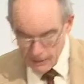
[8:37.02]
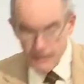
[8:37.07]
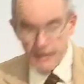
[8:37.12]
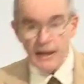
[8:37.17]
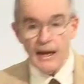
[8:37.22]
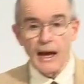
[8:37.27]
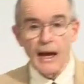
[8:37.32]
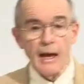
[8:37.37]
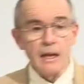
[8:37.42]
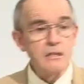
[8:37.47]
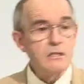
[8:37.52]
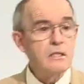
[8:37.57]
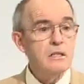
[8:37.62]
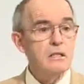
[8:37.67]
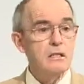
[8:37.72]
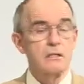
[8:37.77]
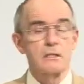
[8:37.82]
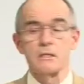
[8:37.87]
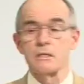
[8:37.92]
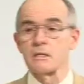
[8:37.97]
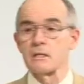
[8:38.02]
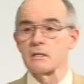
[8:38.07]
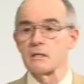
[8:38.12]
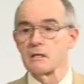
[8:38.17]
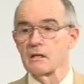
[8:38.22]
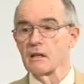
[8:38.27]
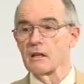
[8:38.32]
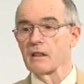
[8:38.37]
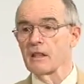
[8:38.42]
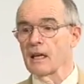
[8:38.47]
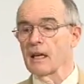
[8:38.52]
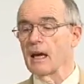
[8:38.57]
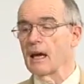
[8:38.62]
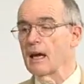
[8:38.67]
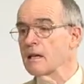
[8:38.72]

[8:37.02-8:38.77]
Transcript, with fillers: The essence, the